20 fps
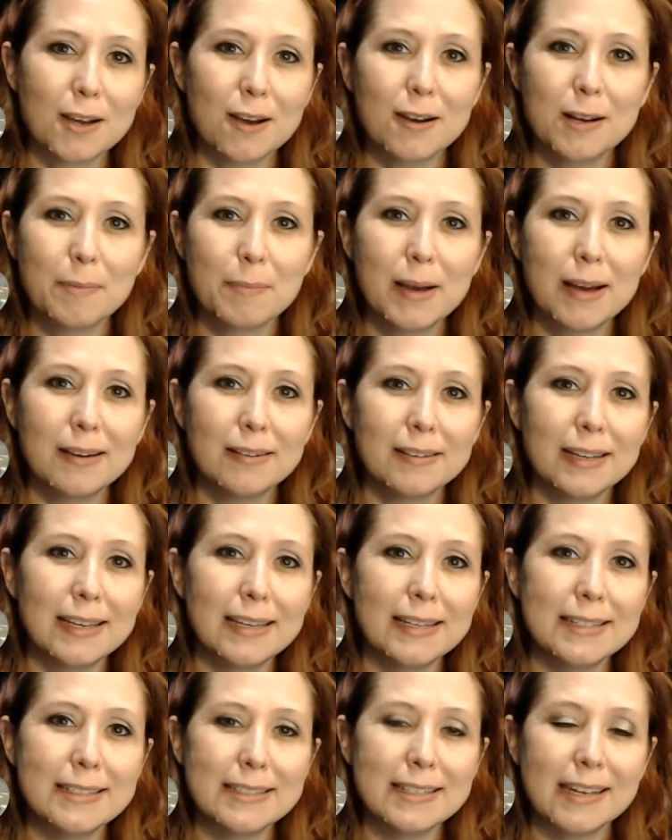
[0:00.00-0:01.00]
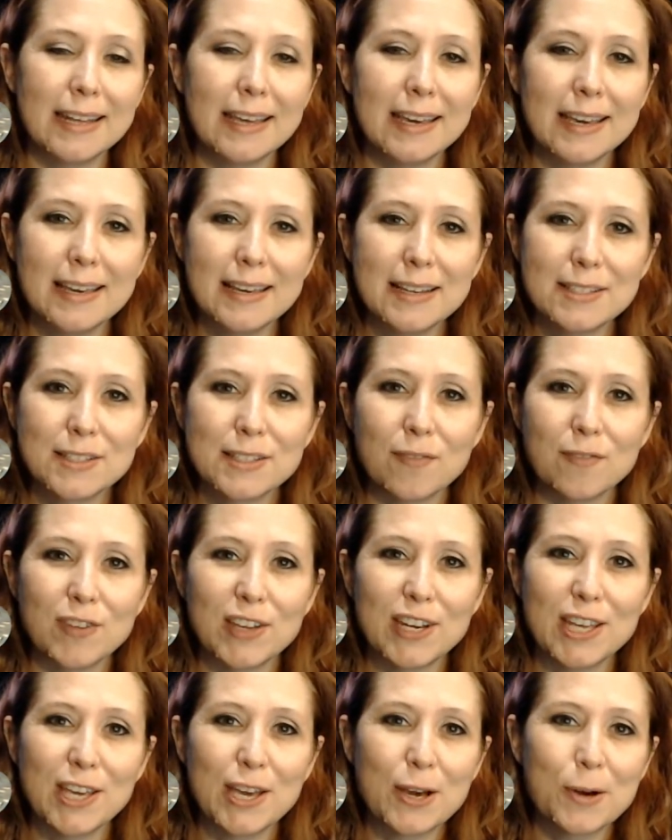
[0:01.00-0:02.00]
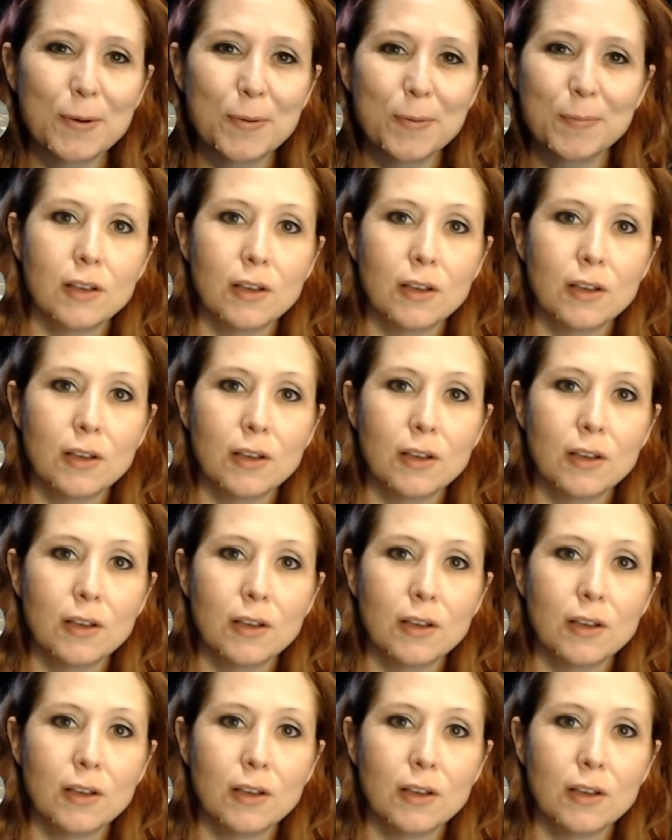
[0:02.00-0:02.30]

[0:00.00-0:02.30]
about in today's video.